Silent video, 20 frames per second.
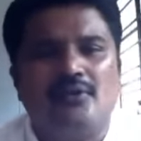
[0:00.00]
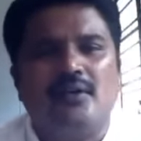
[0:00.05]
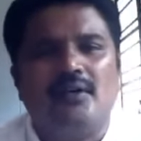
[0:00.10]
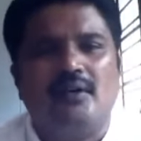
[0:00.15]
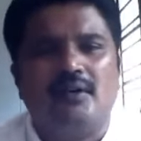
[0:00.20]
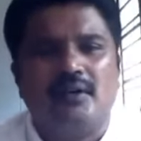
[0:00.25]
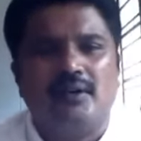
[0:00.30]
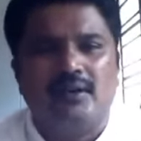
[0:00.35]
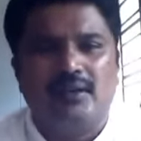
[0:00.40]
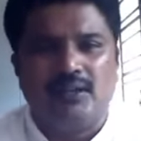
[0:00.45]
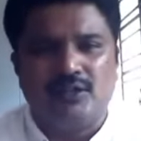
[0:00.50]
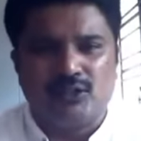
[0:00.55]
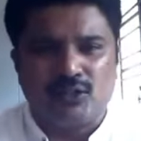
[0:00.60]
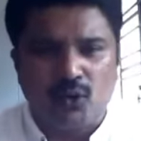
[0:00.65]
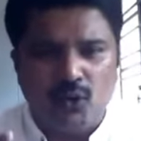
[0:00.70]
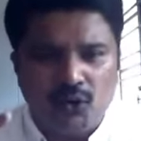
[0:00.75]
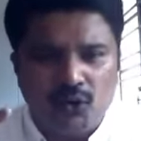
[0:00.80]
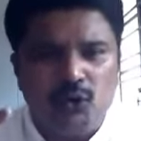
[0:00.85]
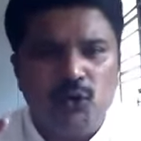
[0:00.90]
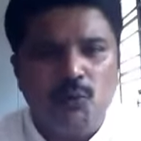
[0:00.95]
for his
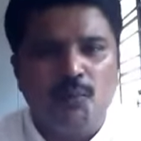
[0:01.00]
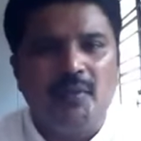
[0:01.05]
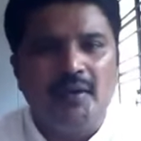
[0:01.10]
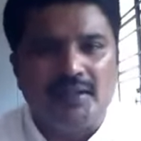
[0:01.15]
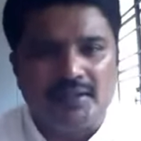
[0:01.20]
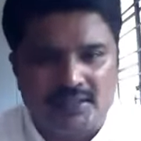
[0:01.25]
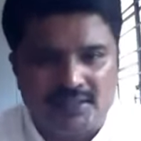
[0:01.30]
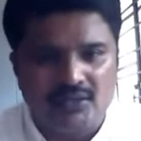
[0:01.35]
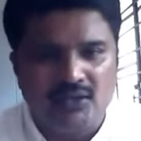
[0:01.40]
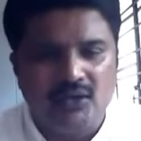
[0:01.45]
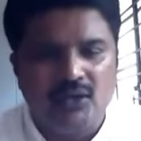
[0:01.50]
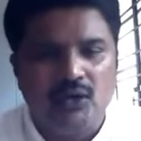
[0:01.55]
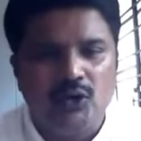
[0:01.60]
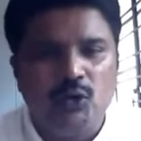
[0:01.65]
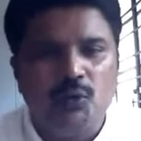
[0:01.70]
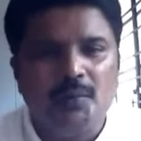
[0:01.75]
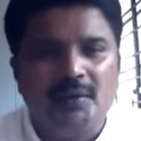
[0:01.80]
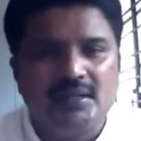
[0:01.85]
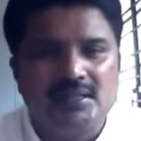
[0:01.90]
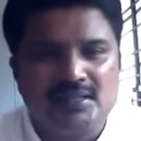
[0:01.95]
own hubris
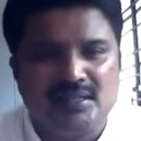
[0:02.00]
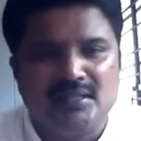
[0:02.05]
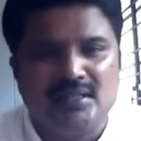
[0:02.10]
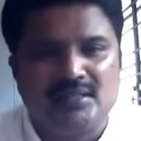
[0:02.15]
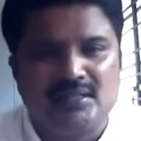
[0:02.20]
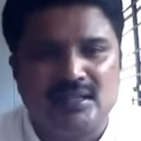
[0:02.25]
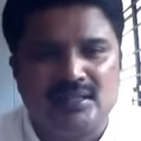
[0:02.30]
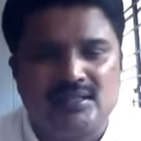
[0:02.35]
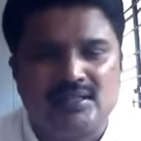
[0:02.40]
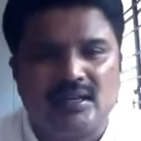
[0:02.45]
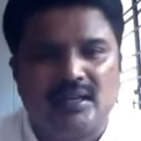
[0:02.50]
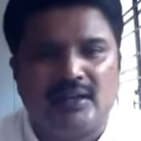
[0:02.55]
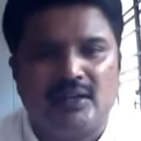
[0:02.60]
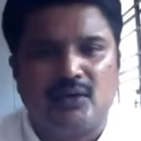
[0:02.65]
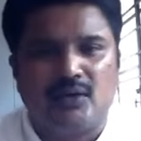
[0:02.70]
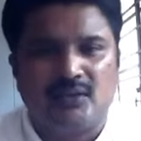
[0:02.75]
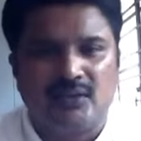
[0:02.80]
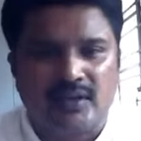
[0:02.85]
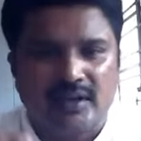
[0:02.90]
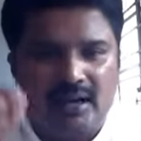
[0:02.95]
in the sense
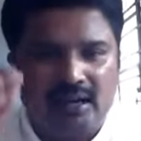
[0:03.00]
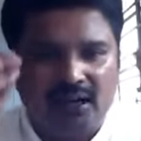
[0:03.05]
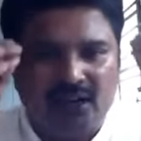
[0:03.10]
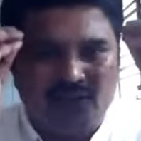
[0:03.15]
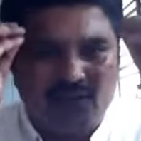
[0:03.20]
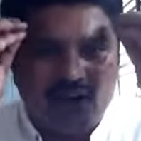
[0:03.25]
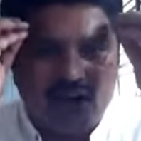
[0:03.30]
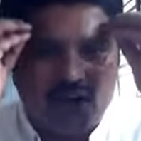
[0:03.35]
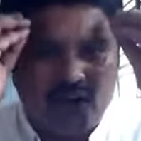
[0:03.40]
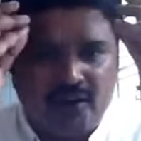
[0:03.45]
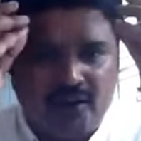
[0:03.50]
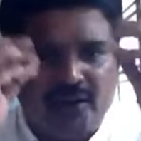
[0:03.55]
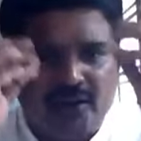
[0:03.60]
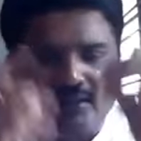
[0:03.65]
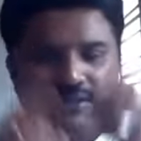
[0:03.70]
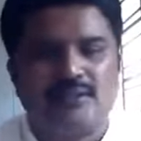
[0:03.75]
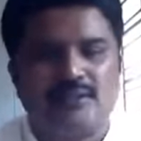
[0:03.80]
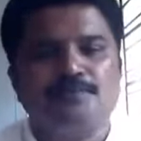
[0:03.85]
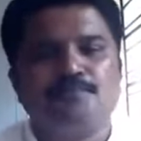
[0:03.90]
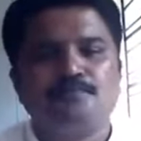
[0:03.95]
like the kind of a
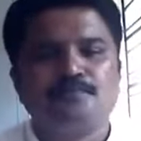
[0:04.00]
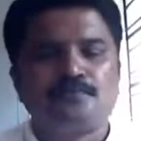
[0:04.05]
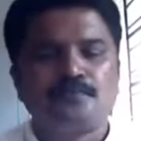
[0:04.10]
arrogance,